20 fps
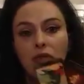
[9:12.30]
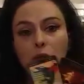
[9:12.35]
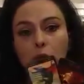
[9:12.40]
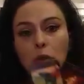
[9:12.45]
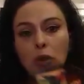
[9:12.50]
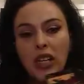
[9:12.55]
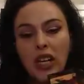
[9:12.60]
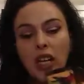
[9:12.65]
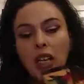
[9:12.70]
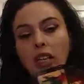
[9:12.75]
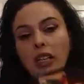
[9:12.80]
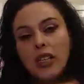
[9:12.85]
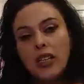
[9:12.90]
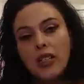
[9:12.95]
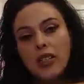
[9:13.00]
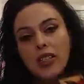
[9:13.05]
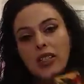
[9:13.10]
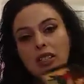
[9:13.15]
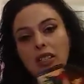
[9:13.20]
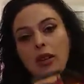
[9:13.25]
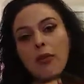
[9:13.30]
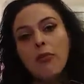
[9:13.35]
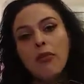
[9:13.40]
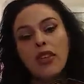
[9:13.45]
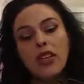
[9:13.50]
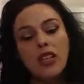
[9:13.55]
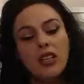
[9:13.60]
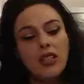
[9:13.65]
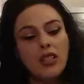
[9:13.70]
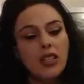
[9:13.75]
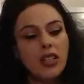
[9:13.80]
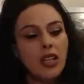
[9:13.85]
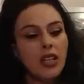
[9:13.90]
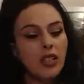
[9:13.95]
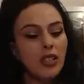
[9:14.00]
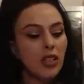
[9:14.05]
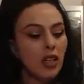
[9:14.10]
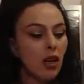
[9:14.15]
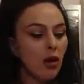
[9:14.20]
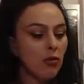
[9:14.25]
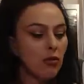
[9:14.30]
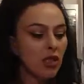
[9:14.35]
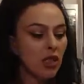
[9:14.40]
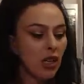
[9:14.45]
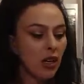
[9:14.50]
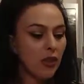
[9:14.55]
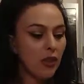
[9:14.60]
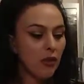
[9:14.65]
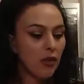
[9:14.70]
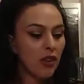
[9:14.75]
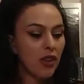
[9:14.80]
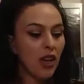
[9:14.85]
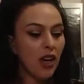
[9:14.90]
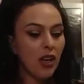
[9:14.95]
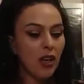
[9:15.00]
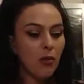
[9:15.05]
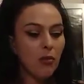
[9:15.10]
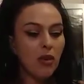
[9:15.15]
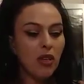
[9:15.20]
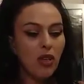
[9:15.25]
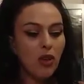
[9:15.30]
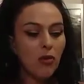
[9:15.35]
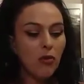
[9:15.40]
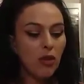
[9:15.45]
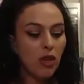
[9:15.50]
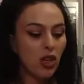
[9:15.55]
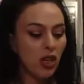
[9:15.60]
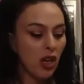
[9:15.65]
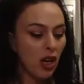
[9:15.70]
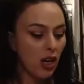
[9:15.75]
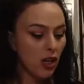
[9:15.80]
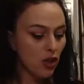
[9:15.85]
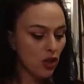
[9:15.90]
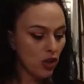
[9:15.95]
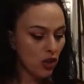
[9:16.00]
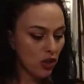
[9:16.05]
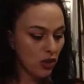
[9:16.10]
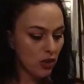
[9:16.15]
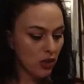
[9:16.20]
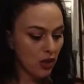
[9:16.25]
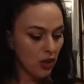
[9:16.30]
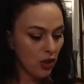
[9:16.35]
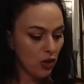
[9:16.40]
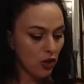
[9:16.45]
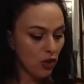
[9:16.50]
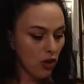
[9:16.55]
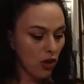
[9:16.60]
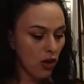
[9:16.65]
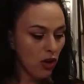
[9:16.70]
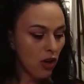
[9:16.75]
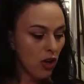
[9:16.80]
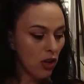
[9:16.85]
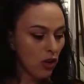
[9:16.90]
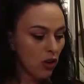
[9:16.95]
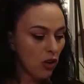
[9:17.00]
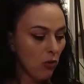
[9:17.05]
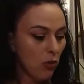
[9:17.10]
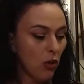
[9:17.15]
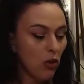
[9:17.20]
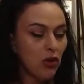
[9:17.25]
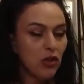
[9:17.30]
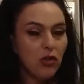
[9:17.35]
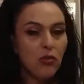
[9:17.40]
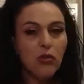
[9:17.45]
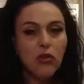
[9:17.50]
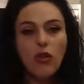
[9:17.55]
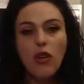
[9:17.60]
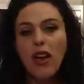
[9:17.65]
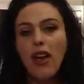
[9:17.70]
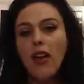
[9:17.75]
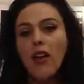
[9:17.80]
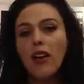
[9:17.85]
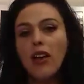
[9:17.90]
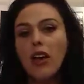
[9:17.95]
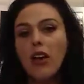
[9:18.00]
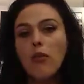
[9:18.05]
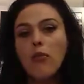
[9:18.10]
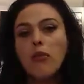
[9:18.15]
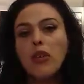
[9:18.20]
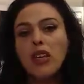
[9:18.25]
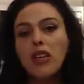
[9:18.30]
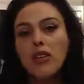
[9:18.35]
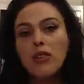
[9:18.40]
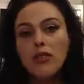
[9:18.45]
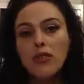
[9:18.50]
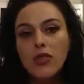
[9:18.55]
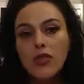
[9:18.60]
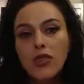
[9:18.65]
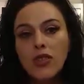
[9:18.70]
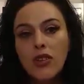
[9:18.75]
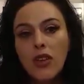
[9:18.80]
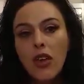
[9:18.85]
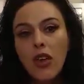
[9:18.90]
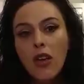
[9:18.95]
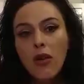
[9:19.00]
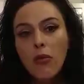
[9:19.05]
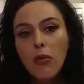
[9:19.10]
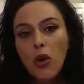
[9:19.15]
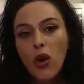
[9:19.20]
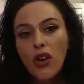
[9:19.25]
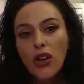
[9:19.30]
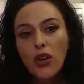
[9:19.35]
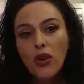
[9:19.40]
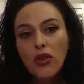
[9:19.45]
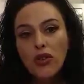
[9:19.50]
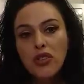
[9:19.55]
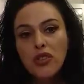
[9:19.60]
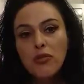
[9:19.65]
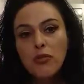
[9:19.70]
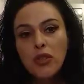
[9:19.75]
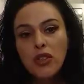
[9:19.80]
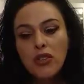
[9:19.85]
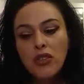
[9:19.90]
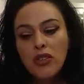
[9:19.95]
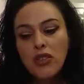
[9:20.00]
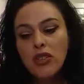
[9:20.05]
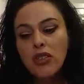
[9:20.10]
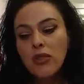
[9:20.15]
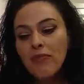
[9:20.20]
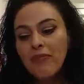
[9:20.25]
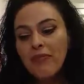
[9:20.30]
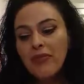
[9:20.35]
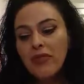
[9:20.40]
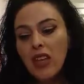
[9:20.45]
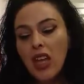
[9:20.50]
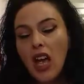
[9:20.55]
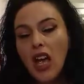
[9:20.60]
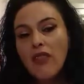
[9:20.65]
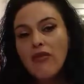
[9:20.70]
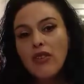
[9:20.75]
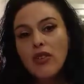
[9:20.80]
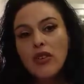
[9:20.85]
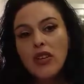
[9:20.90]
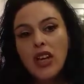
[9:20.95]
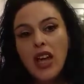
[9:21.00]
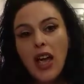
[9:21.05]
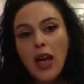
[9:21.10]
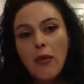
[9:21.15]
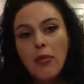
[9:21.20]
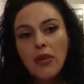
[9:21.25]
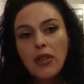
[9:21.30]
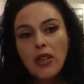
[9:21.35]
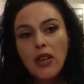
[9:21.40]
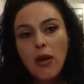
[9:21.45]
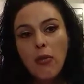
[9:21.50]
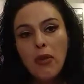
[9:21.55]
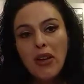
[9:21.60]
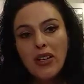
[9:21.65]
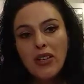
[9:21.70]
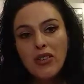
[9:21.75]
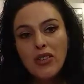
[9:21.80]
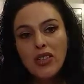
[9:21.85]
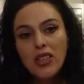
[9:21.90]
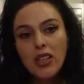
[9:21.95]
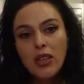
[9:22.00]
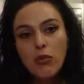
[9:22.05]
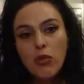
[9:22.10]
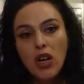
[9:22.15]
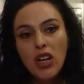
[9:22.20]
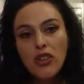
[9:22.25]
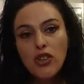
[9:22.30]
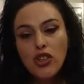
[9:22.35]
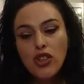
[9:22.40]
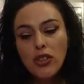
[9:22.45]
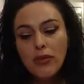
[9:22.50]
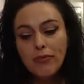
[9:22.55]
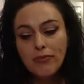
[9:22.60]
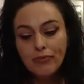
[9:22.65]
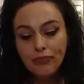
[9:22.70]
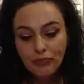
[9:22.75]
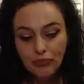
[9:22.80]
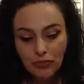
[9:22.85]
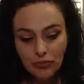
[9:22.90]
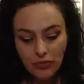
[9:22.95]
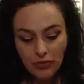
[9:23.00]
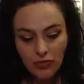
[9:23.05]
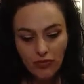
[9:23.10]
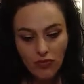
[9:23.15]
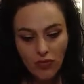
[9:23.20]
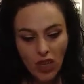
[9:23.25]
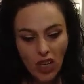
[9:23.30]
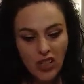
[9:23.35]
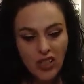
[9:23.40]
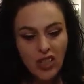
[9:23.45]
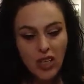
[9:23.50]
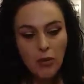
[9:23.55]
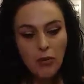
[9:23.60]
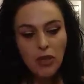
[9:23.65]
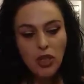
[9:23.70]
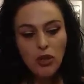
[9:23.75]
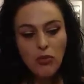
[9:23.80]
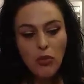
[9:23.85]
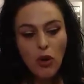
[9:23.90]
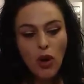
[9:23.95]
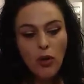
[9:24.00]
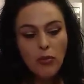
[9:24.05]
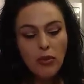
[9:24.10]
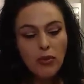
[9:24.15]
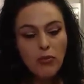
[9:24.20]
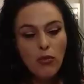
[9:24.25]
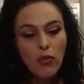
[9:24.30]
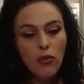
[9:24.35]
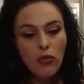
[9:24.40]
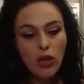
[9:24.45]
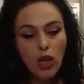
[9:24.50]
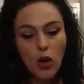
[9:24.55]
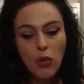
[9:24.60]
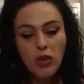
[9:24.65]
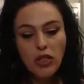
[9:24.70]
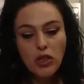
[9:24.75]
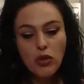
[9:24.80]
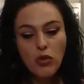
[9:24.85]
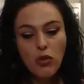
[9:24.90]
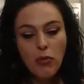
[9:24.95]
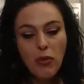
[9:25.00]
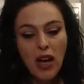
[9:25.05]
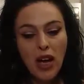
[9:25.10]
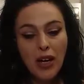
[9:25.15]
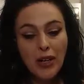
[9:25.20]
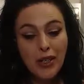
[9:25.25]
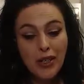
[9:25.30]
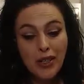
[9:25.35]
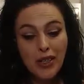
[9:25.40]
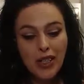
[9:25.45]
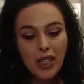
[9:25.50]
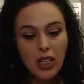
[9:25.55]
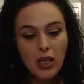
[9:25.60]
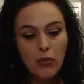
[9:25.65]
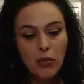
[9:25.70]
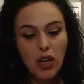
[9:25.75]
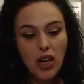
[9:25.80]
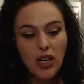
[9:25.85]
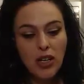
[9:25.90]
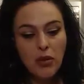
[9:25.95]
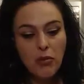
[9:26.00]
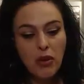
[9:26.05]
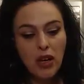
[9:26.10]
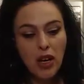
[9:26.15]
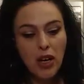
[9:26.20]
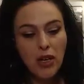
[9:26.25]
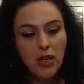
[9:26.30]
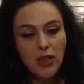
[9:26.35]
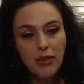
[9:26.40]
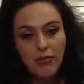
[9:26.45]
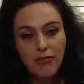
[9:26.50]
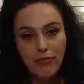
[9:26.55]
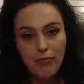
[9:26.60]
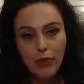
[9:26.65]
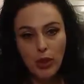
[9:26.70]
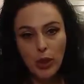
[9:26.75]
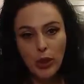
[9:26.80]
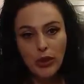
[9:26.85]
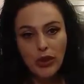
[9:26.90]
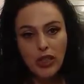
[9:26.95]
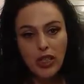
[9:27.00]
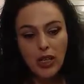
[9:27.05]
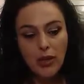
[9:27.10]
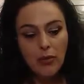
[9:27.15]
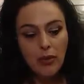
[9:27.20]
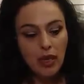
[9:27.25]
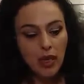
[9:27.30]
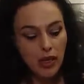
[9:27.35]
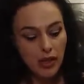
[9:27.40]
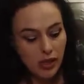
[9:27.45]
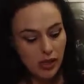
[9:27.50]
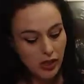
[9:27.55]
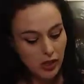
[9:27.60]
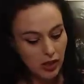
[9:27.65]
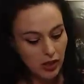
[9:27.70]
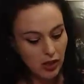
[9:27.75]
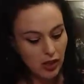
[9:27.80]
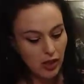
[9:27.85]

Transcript: The reality is some things need to come together, and that can be communication, etc. Your possible outcome is, by Christmas, a very happy, abundant celebration. Some of you might be going to a party, celebrating a party, birthday party.